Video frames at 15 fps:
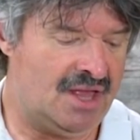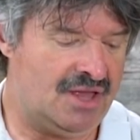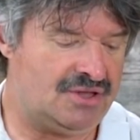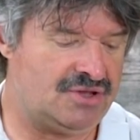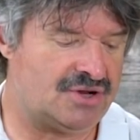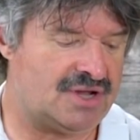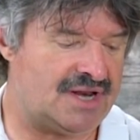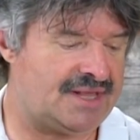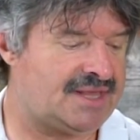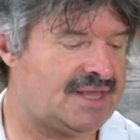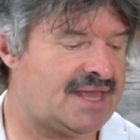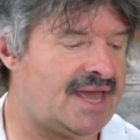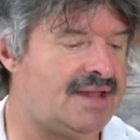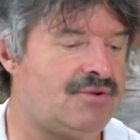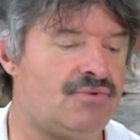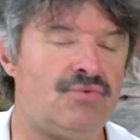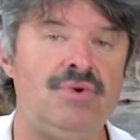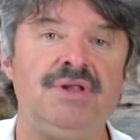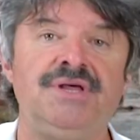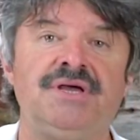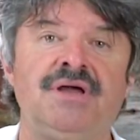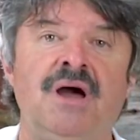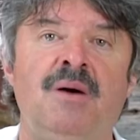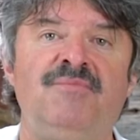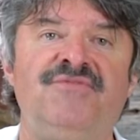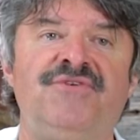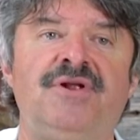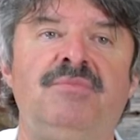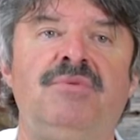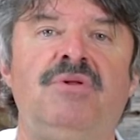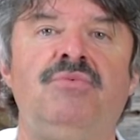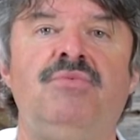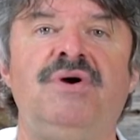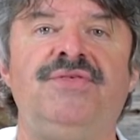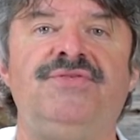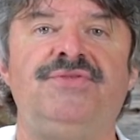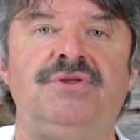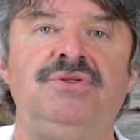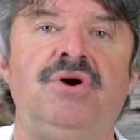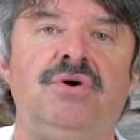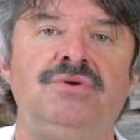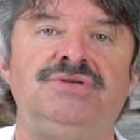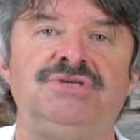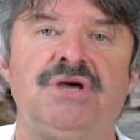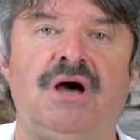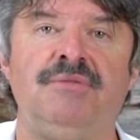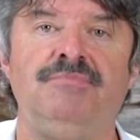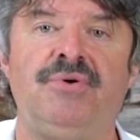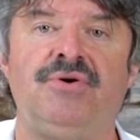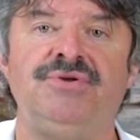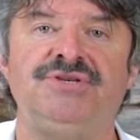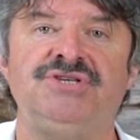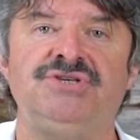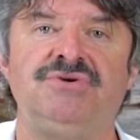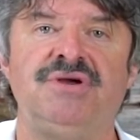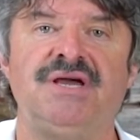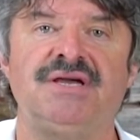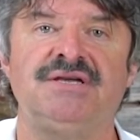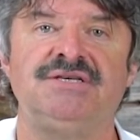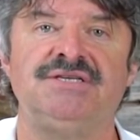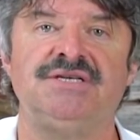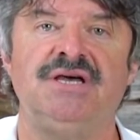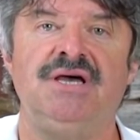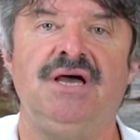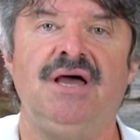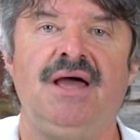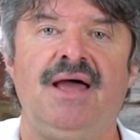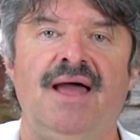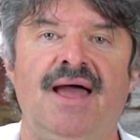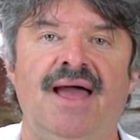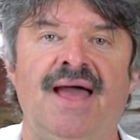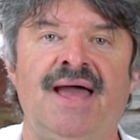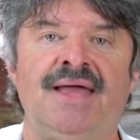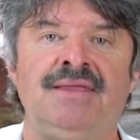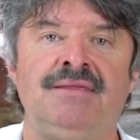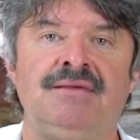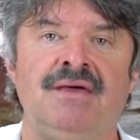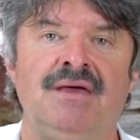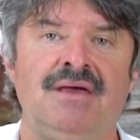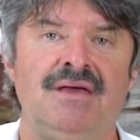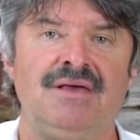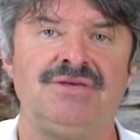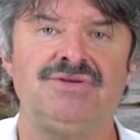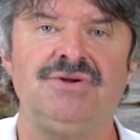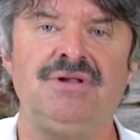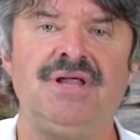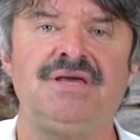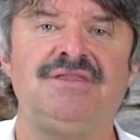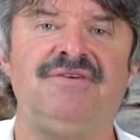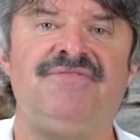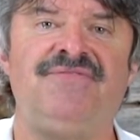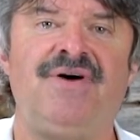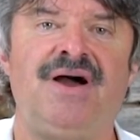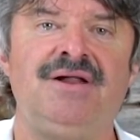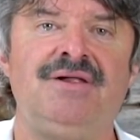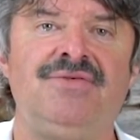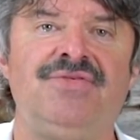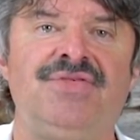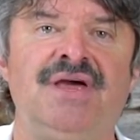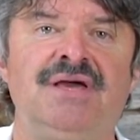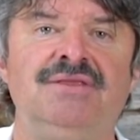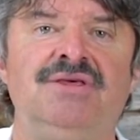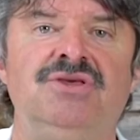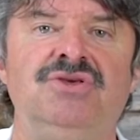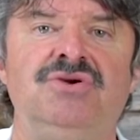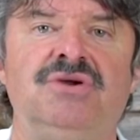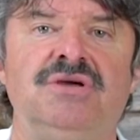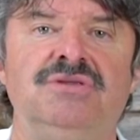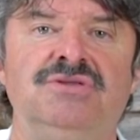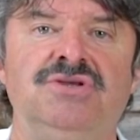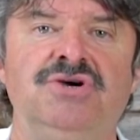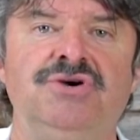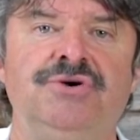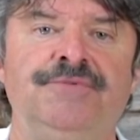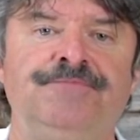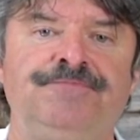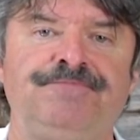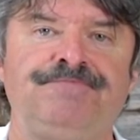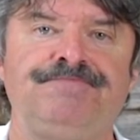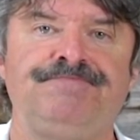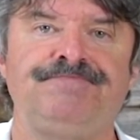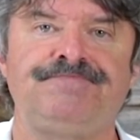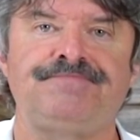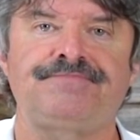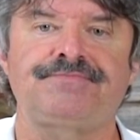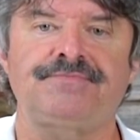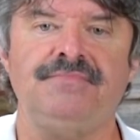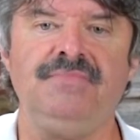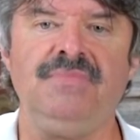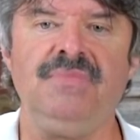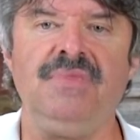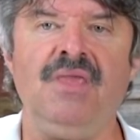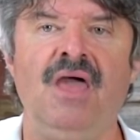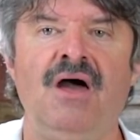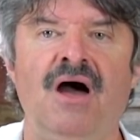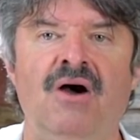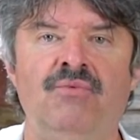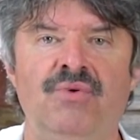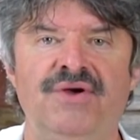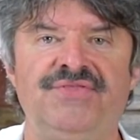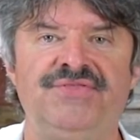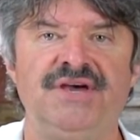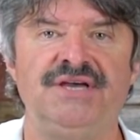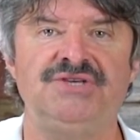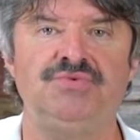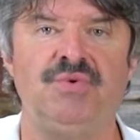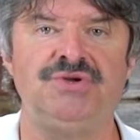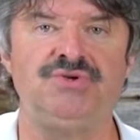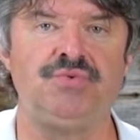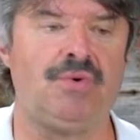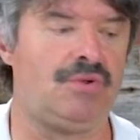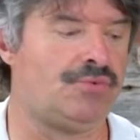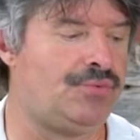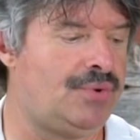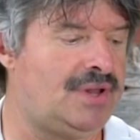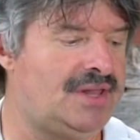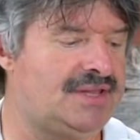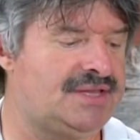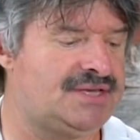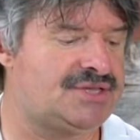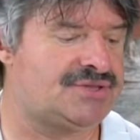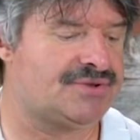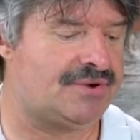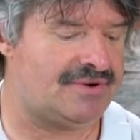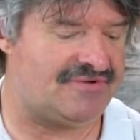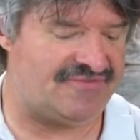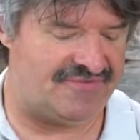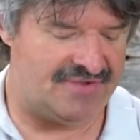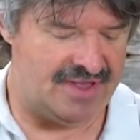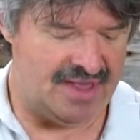you're going to get really comfortable with the notes on both strings. And sort of like the final thing that you can do with this, which will really sort of